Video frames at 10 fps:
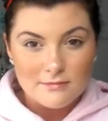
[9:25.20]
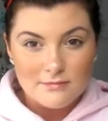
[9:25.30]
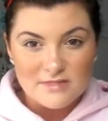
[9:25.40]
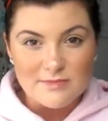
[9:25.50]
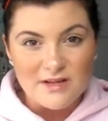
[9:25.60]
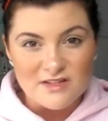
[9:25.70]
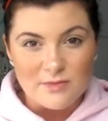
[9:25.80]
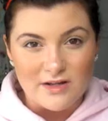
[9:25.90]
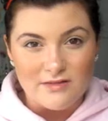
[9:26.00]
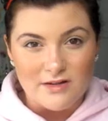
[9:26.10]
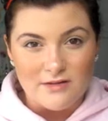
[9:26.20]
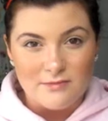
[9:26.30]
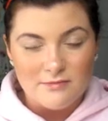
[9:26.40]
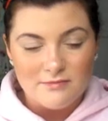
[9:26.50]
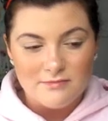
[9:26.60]
Smells weird though.
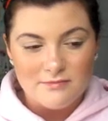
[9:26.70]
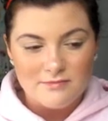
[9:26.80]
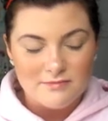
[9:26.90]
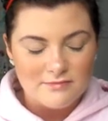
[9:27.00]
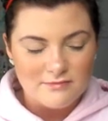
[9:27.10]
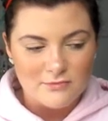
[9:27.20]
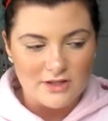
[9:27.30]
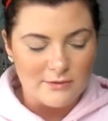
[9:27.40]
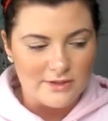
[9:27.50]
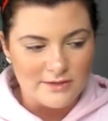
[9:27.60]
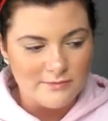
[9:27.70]
Really weird.